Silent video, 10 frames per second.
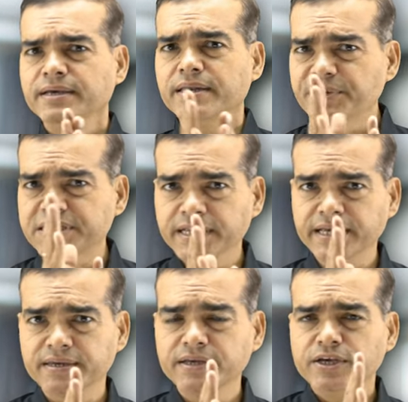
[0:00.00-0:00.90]
Repeat
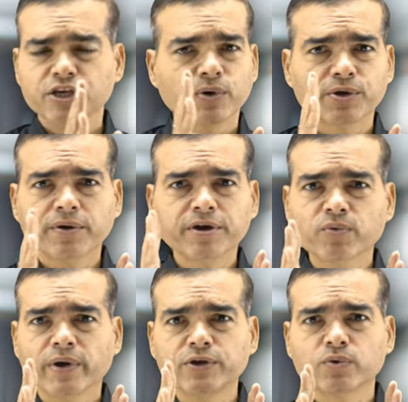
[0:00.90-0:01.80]
again. You are not
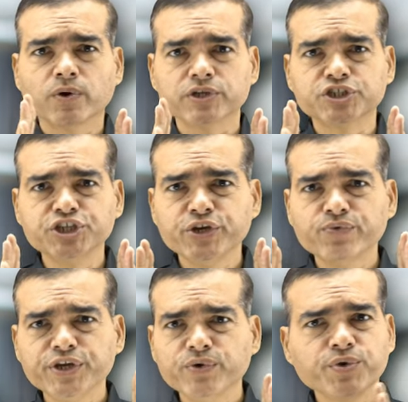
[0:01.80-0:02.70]
required to watch
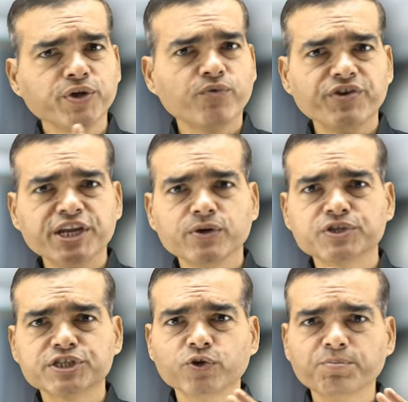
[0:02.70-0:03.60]
new
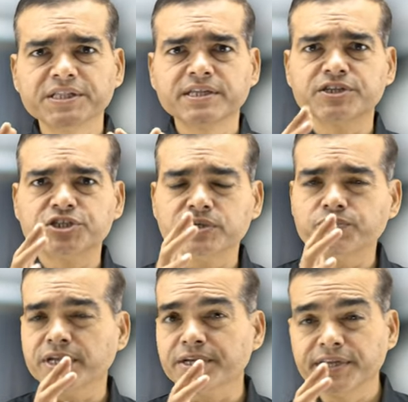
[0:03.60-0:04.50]
videos, new methods,
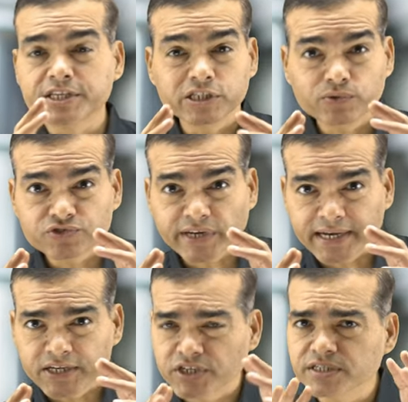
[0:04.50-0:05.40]
new techniques, new
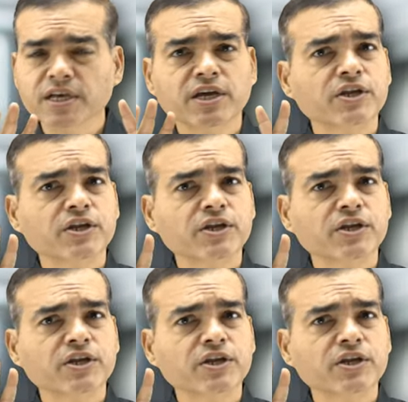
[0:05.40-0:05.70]
strategies.